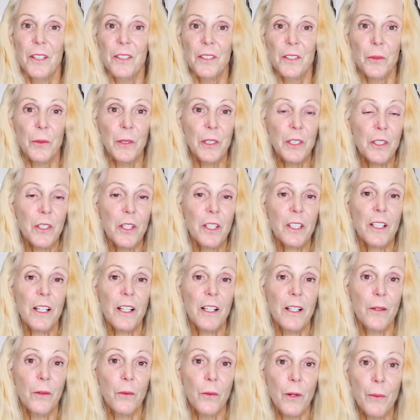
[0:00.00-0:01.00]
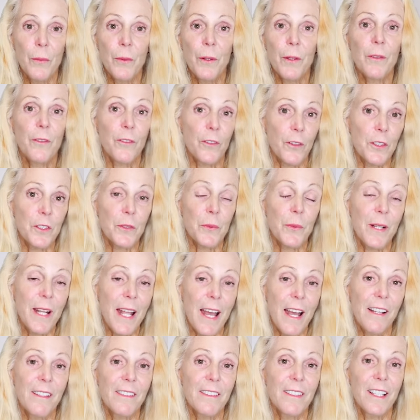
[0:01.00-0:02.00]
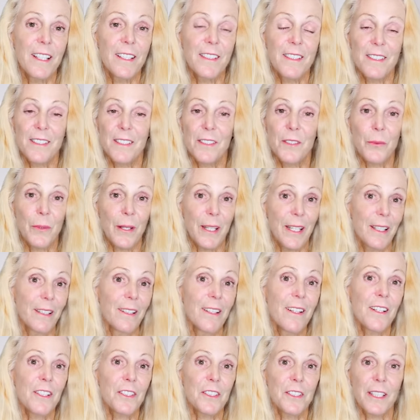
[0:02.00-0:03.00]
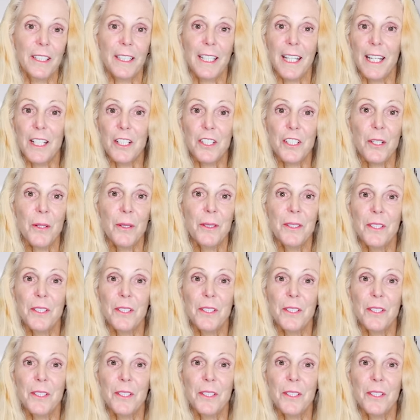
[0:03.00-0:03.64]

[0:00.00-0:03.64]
that we took when we first went out. It's just the way it looks. So can I show it